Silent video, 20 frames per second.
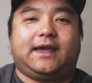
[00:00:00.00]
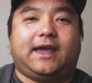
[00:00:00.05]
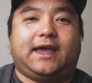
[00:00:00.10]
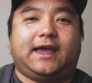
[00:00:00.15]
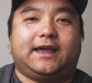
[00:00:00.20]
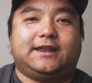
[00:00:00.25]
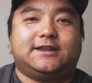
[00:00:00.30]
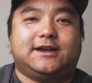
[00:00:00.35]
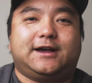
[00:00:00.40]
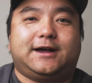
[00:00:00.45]

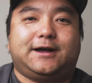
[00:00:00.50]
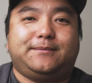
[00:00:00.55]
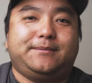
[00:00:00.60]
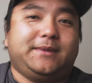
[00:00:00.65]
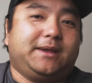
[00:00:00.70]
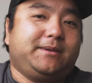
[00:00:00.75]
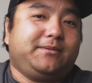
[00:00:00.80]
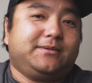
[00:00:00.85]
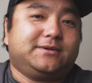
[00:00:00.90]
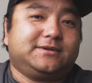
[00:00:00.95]
And
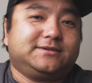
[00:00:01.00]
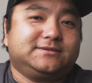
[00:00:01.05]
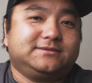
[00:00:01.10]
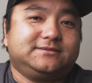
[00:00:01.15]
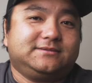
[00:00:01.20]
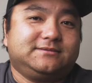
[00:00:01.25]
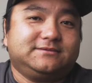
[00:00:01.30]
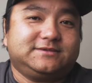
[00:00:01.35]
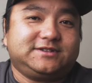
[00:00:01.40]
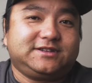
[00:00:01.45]
maybe
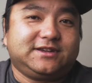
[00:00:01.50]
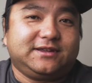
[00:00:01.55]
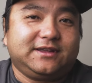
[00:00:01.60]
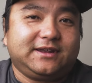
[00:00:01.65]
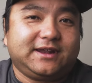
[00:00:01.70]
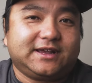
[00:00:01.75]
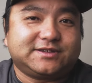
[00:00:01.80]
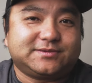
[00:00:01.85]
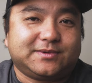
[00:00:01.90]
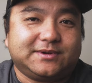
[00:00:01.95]
we'll see you
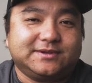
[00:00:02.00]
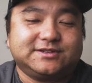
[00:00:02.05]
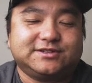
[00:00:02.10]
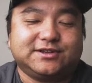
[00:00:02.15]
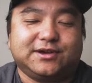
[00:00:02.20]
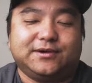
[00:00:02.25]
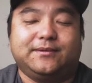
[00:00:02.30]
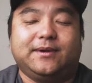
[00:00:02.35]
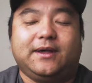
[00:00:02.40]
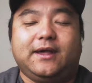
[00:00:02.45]
in the next one.
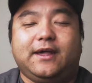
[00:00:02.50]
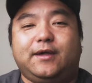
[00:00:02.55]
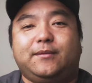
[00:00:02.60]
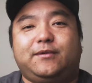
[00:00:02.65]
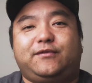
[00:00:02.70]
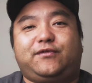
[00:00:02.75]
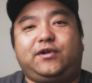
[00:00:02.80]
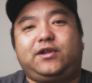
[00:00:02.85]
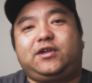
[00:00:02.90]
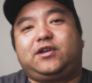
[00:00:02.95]
So
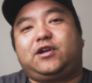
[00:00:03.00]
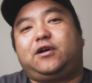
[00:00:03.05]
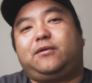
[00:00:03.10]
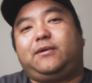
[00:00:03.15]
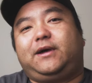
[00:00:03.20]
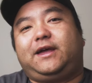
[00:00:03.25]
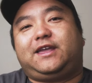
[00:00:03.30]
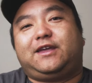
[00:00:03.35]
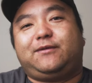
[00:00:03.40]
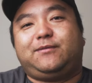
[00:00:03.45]
before you go
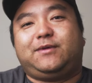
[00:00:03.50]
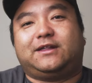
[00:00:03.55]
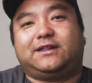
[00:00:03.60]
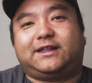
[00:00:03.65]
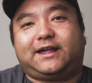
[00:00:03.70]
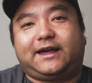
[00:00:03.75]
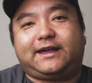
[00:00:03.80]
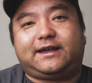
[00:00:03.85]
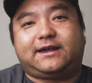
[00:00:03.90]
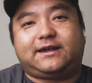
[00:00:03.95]
away, give me a
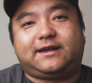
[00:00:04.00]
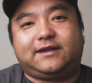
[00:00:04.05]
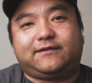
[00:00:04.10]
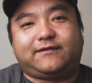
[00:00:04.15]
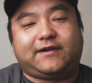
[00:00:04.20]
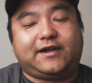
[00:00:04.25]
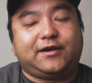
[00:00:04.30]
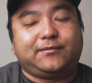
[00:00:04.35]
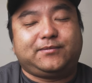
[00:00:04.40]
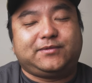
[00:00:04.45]
like
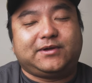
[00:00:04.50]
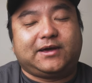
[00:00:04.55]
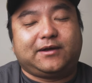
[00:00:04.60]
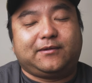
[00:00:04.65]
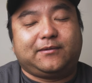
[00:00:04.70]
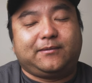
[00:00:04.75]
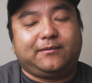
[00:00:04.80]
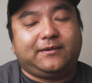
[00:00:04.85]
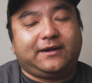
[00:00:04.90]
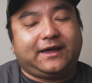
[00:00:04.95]
if I helped you
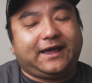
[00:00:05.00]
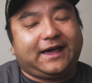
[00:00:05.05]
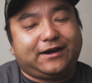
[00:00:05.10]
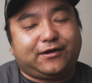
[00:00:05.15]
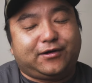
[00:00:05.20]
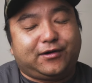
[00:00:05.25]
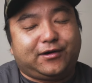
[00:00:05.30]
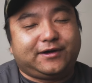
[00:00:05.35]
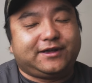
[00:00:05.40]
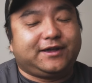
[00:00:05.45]
out at
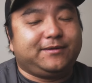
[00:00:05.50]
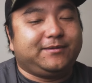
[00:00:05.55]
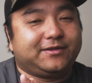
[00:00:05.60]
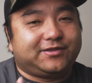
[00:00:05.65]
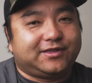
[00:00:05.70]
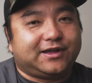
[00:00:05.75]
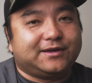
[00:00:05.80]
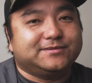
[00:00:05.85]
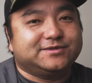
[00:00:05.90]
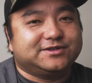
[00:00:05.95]
all. Give me a
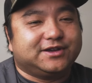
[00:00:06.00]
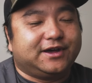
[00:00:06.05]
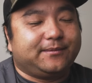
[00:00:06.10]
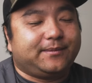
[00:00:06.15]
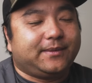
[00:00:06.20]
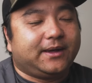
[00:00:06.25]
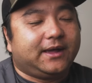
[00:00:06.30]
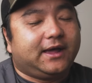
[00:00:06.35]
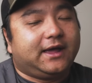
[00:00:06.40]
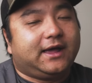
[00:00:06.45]
thumbs
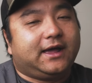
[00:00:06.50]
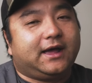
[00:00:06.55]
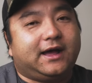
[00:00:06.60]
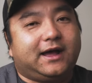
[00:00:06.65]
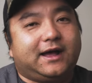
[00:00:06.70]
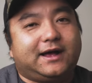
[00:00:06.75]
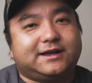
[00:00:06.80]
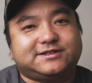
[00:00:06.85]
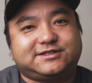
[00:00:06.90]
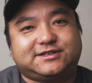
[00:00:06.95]
up.
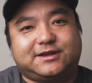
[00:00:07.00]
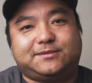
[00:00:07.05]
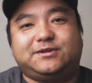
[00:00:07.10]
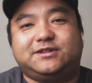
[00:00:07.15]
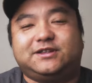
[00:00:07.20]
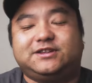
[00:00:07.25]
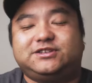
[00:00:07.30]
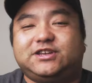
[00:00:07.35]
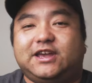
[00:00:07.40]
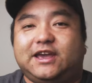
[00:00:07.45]
Sub
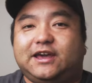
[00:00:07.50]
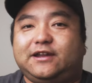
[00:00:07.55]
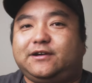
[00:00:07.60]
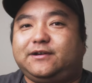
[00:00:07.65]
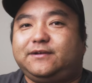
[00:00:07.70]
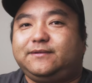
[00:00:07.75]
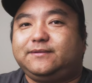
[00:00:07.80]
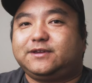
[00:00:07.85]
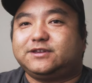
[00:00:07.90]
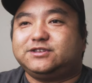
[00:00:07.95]
to the
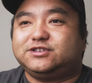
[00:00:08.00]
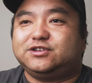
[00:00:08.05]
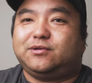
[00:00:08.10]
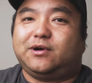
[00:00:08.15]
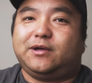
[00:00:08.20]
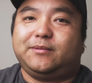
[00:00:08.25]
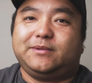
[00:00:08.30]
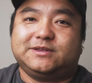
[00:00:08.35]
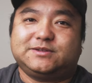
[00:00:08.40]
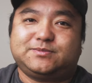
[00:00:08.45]
channel because you don't
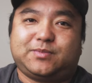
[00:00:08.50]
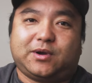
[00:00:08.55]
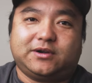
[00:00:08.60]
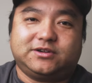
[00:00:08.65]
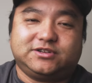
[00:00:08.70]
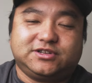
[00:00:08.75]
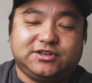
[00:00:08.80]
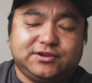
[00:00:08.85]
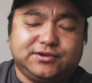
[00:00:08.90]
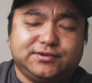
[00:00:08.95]
want to miss
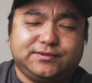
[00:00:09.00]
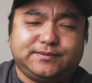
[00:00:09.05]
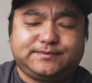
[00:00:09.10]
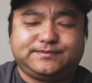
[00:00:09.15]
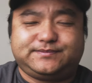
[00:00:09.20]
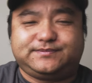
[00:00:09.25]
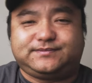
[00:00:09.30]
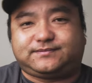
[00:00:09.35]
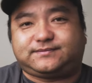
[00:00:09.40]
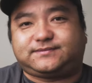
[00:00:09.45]
part two.
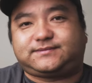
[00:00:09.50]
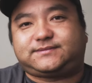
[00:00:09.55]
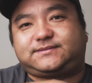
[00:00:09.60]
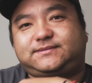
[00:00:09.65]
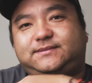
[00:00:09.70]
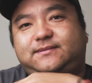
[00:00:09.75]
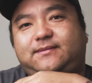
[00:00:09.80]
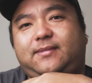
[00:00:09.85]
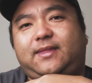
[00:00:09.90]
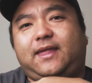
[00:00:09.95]

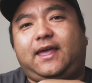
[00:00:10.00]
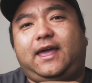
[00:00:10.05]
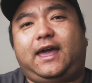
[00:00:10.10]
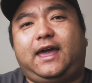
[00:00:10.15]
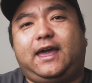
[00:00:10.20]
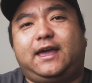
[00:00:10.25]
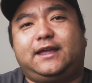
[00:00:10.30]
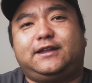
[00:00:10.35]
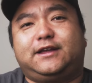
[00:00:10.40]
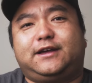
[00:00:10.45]

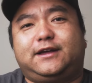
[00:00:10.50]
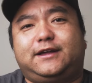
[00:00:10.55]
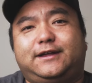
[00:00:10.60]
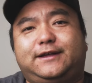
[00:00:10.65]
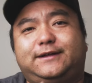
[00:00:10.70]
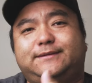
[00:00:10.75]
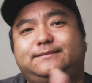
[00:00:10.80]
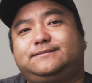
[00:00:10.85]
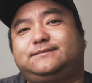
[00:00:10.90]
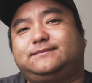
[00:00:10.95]
And
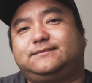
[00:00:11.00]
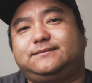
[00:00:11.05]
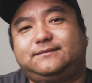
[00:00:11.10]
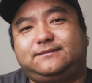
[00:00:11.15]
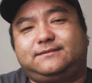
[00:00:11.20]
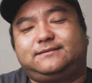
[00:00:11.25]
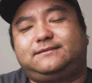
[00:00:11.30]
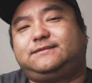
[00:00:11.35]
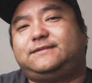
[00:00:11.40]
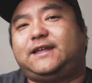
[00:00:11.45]

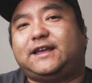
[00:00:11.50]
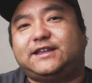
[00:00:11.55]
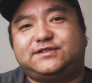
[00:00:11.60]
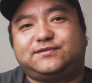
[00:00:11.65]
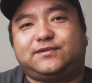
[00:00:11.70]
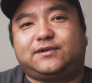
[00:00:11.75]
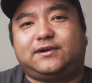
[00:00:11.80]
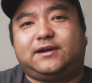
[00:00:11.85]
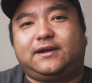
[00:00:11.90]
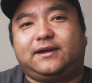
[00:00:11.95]

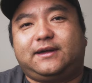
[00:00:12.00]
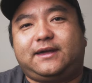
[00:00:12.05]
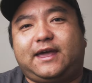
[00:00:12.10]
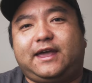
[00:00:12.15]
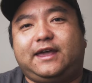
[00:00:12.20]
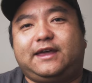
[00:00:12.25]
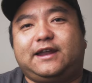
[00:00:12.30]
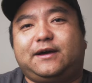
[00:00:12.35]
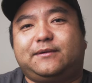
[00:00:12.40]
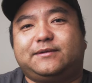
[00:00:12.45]
thanks for
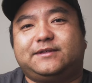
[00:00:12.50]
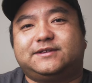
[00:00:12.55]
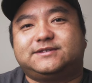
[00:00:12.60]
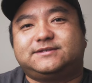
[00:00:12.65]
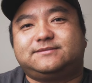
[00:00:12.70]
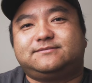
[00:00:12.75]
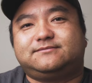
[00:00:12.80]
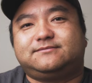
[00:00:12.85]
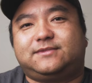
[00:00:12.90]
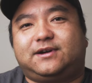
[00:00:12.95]
hanging out with
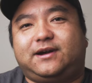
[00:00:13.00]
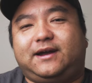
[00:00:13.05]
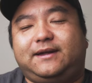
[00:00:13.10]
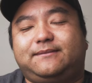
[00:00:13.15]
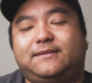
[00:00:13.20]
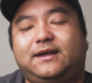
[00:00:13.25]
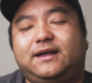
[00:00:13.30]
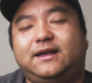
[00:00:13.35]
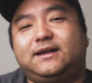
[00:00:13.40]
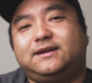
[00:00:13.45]
us. All
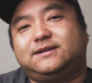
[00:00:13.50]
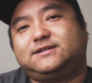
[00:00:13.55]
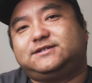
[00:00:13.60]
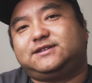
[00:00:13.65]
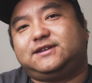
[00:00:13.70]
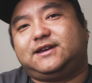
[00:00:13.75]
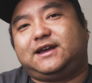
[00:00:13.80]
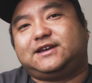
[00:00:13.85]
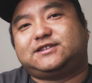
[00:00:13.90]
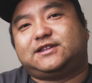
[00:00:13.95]
right.
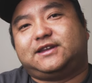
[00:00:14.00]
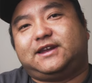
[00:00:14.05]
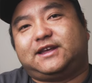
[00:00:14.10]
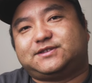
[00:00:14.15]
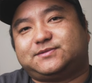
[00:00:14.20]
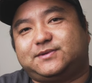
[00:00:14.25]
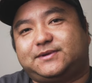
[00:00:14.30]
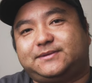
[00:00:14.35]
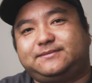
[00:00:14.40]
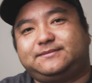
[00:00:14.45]
See you guys on the
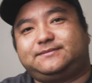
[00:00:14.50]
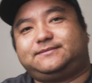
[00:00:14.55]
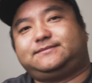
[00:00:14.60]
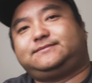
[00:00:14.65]
next one.